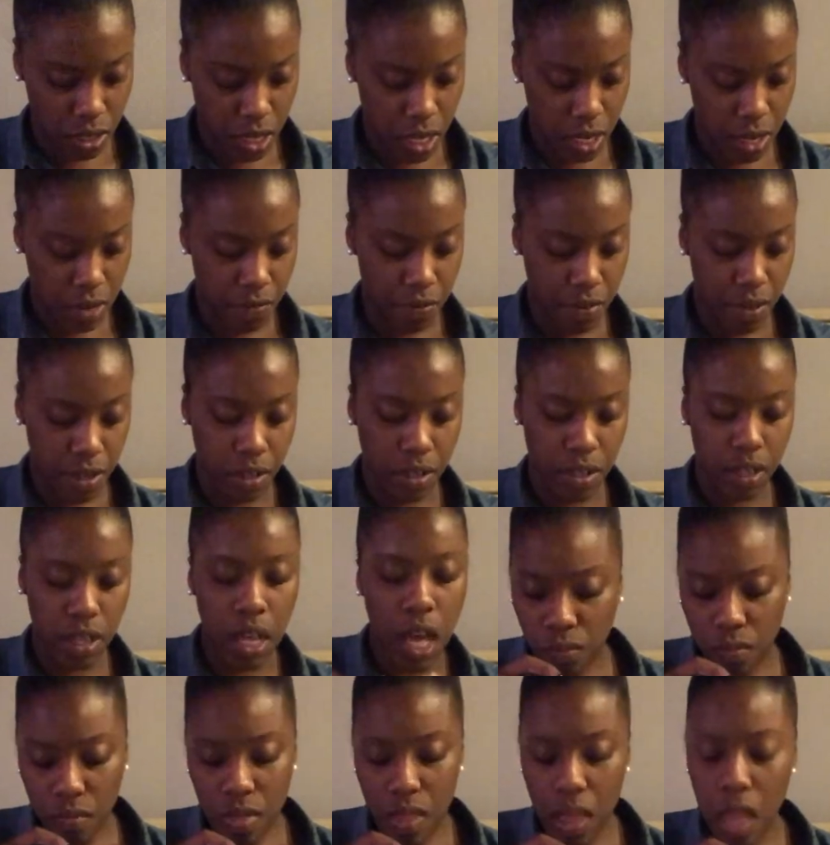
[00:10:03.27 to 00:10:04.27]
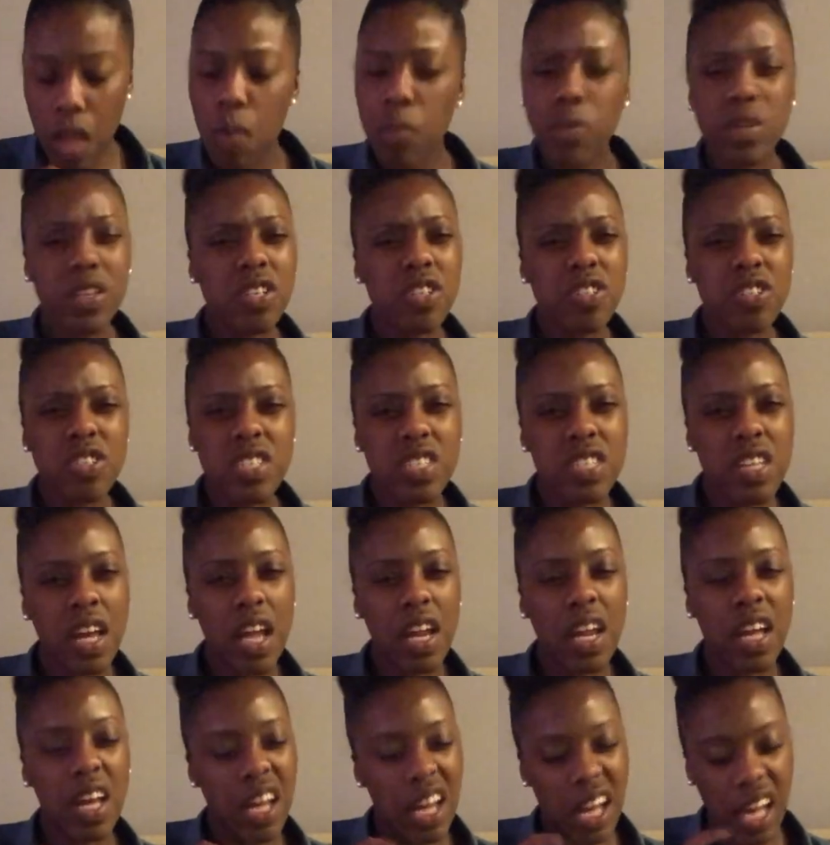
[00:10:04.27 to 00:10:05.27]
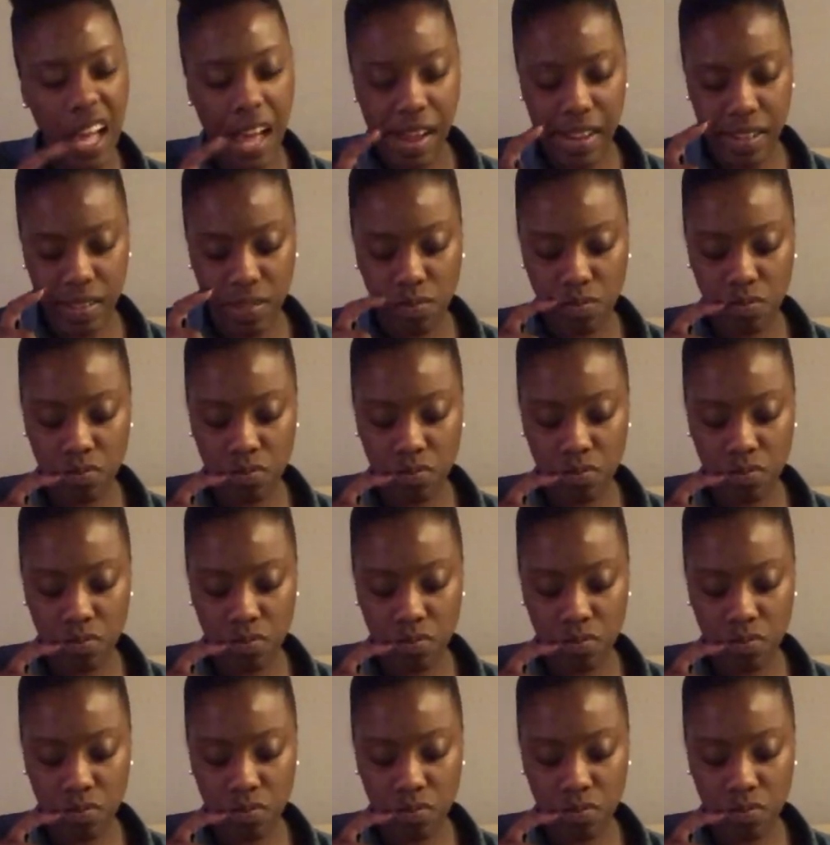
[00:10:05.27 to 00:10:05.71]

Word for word: you're in a funk. When you're just kind of, eh,